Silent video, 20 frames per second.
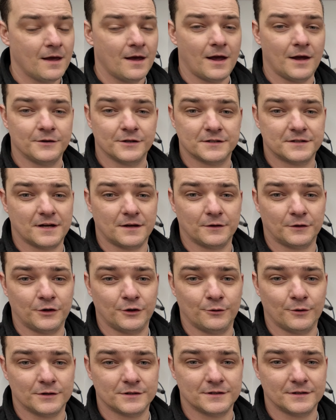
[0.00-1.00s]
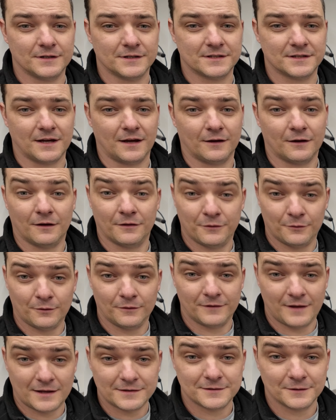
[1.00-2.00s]
And just out of curiosity's sake, I
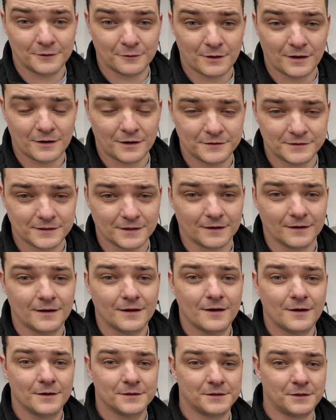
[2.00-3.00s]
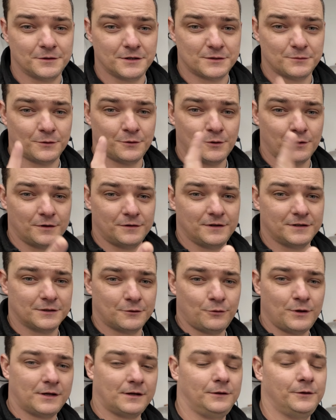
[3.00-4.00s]
thought that's a great idea. So I just recorded this
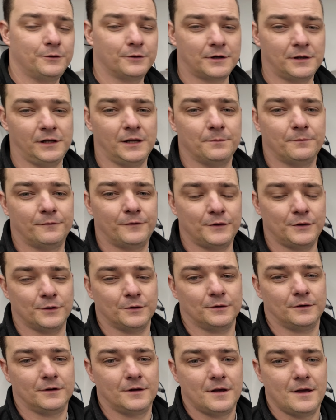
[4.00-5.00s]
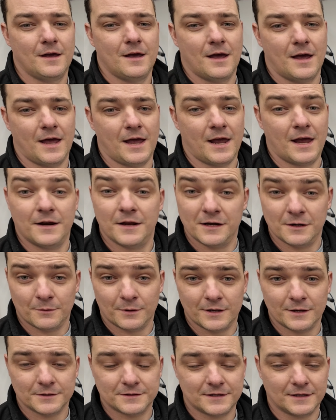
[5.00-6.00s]
quick little clip for you and
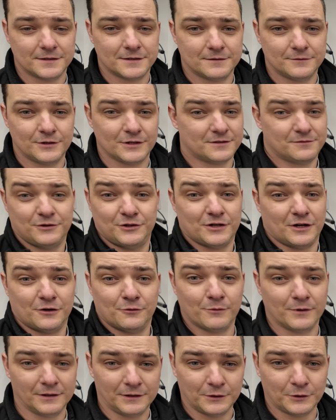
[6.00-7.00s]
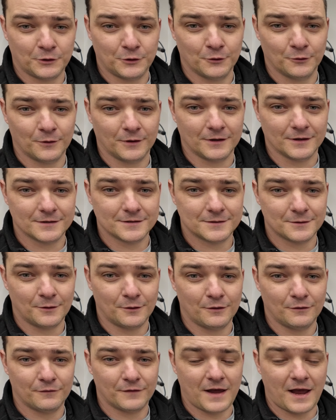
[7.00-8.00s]
anyone else that's just genuinely curious
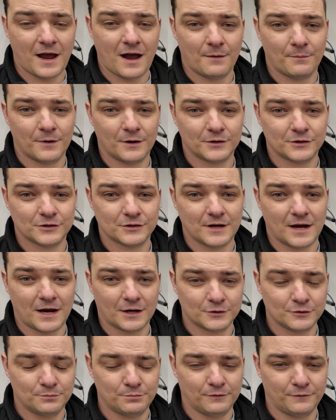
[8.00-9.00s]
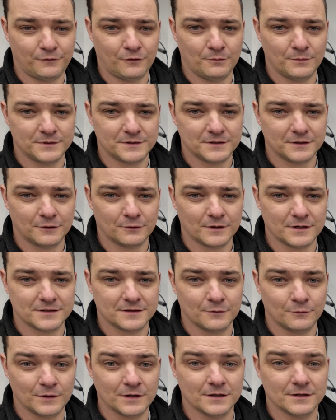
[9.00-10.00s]
of how much actual performance increase
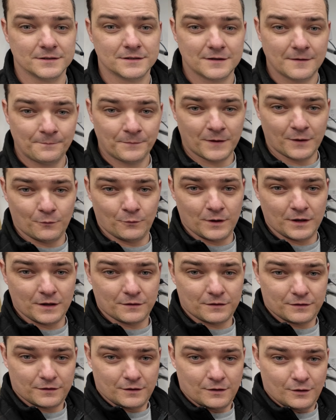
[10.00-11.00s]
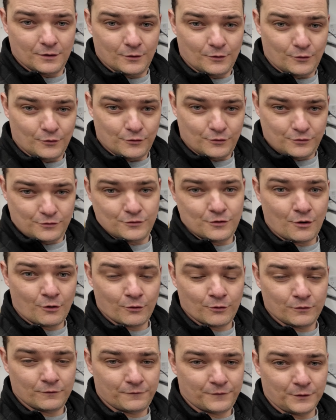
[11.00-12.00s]
there is with
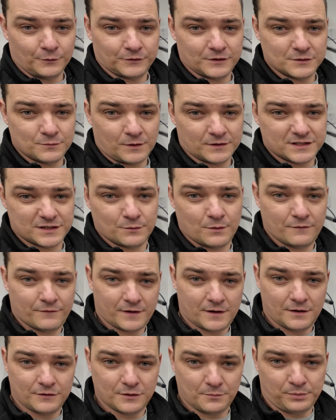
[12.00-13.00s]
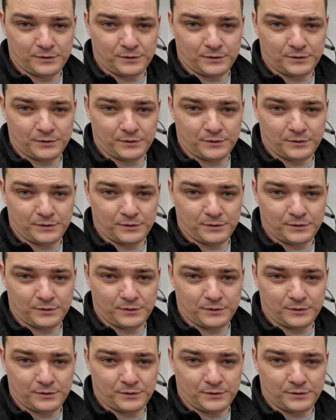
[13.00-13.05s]
no filters whatsoever, the